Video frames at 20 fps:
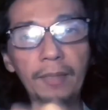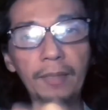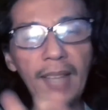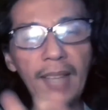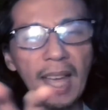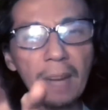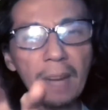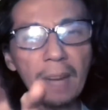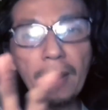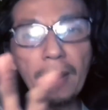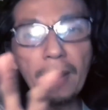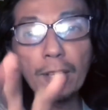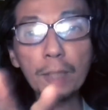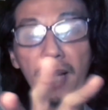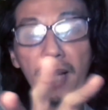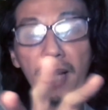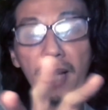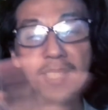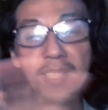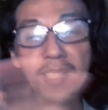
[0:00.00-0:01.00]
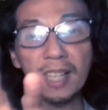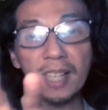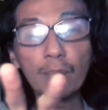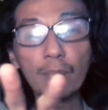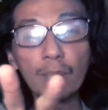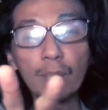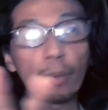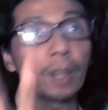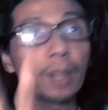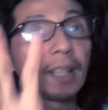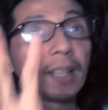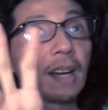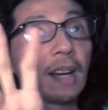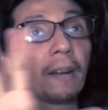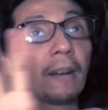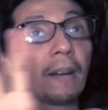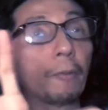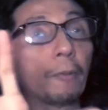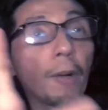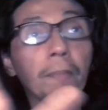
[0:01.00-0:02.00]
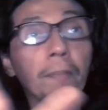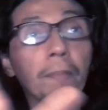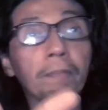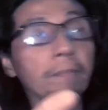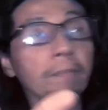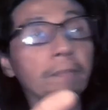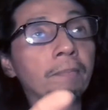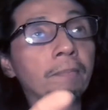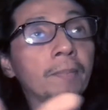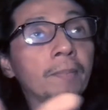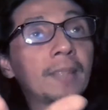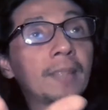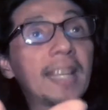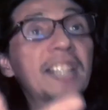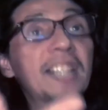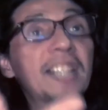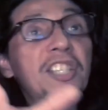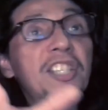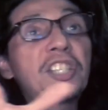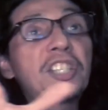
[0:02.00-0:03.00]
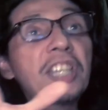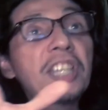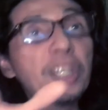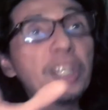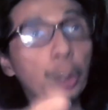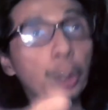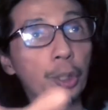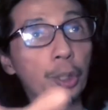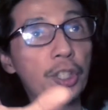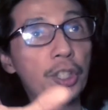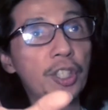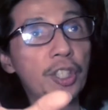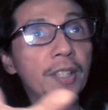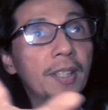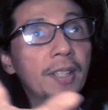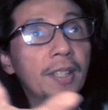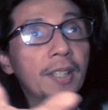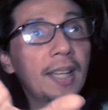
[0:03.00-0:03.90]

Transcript: The animators behind Cell Support, it's genius